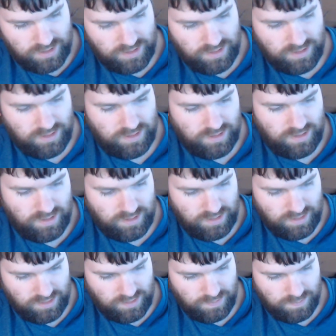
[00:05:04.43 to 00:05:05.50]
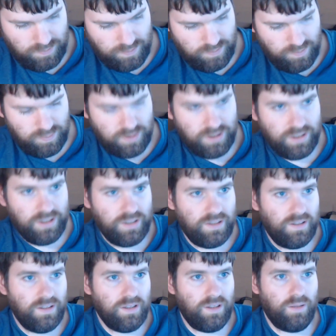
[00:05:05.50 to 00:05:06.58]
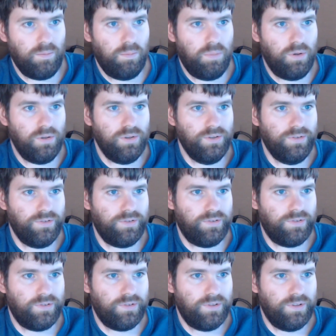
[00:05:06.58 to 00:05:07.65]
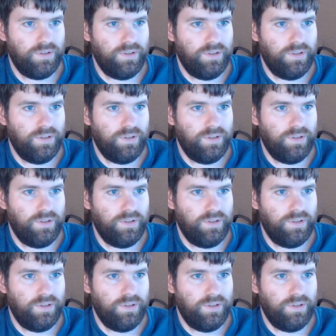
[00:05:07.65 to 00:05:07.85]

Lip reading: I think it's by Ting Pulse.